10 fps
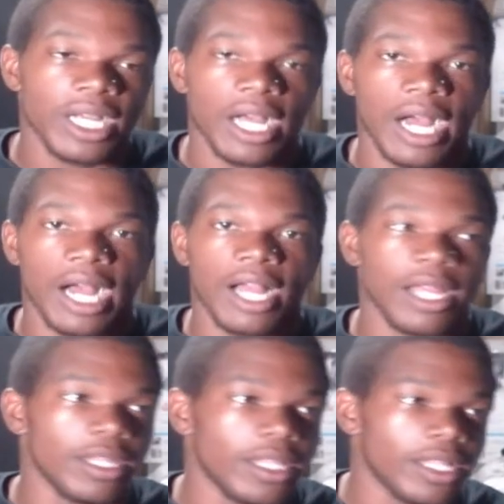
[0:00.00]

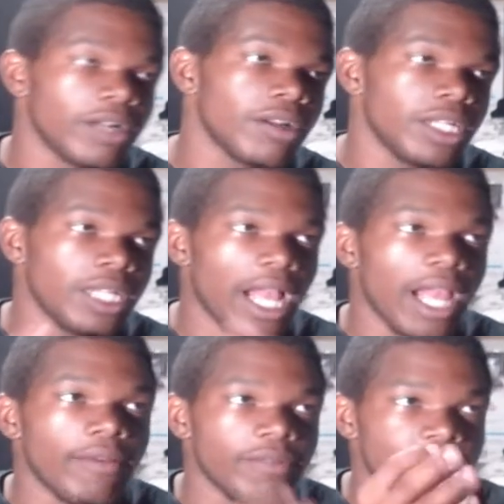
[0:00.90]
I literally
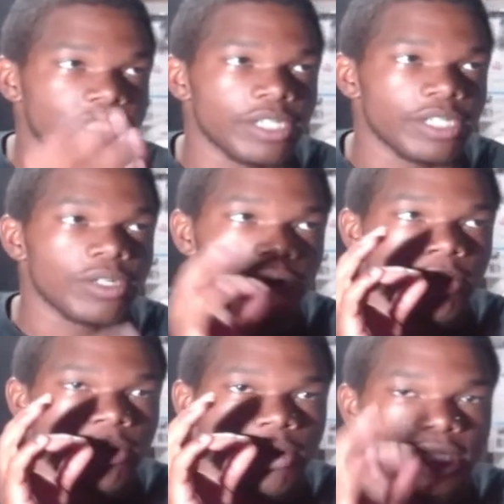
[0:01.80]
have
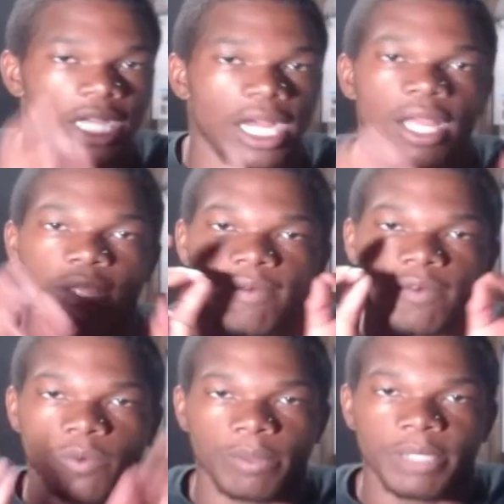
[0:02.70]
zero time for
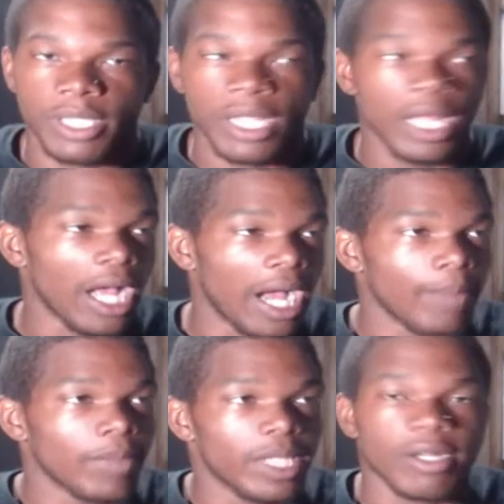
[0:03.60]
women. I'm
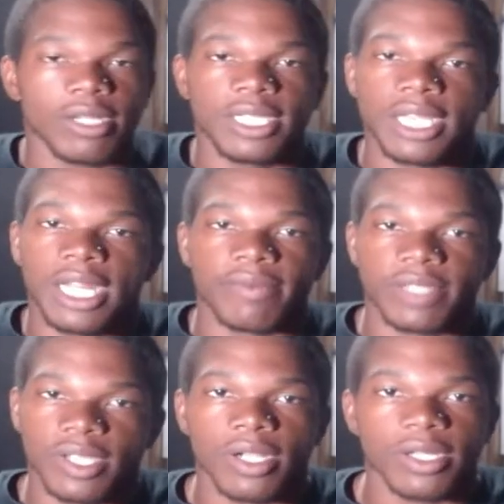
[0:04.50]
literally not even
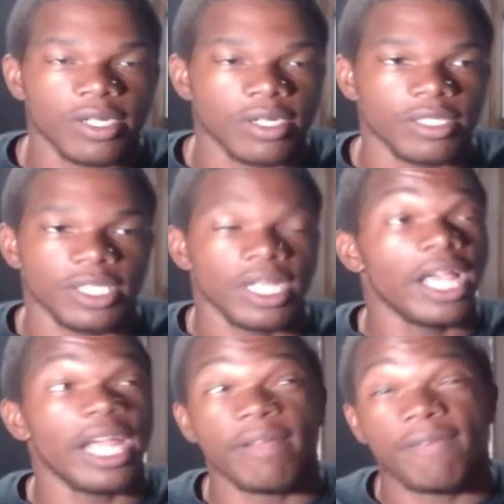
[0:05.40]
talking to girls.
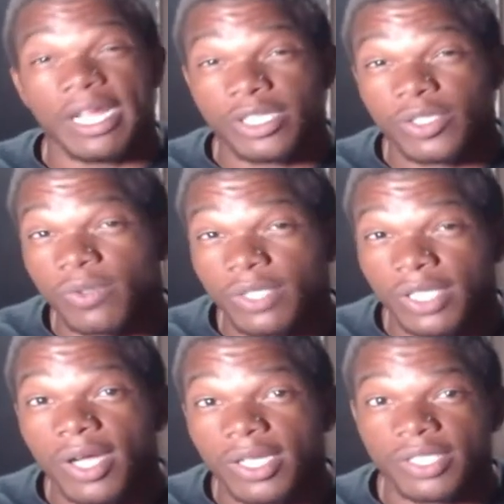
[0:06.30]
And if I do
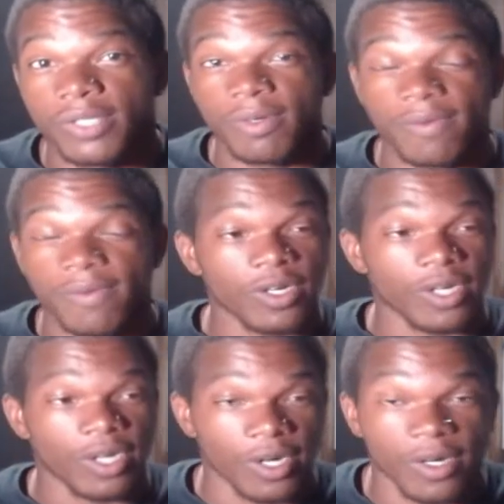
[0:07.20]
talk to you, if you're a
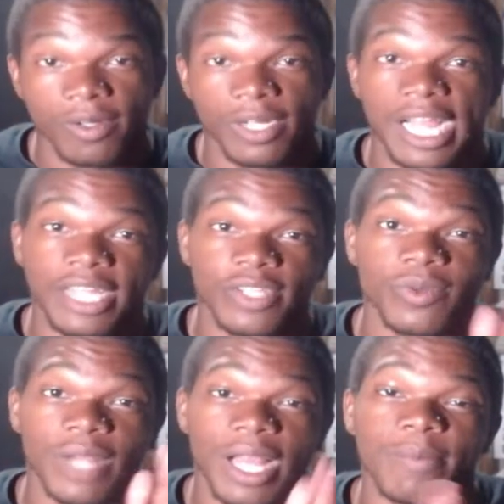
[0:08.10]
girl and I do
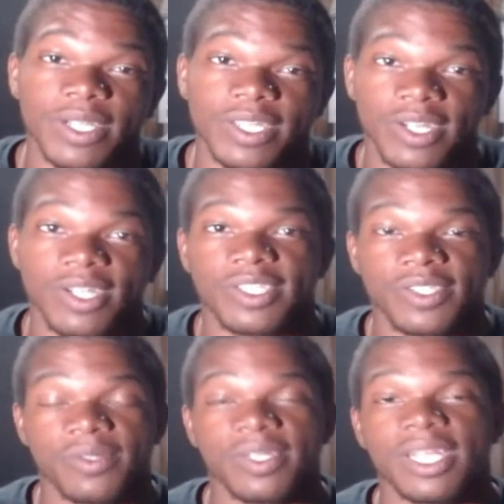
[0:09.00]
happen to talk to you,